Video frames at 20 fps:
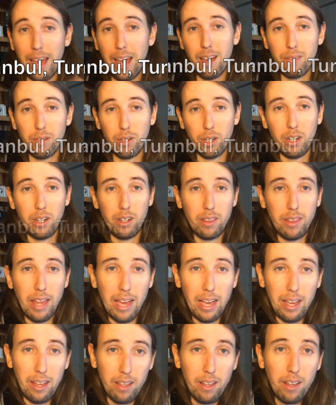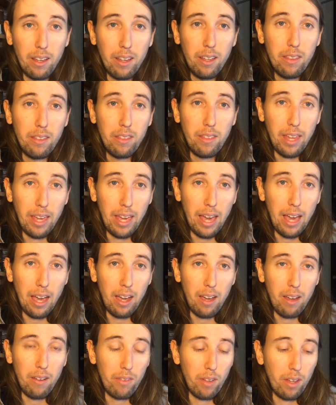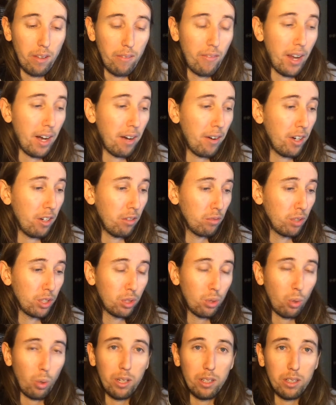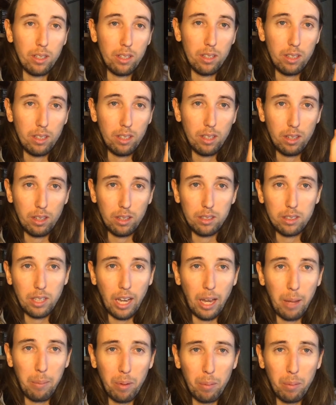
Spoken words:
have heard that they have very resort-type